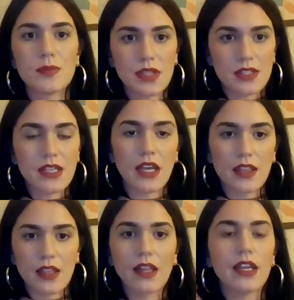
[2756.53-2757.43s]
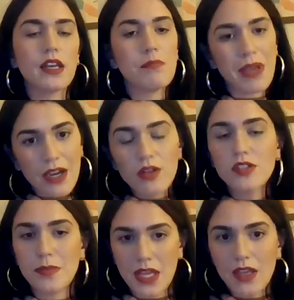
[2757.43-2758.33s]
but the second that like it
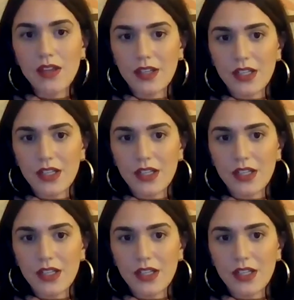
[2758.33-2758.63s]
impairs me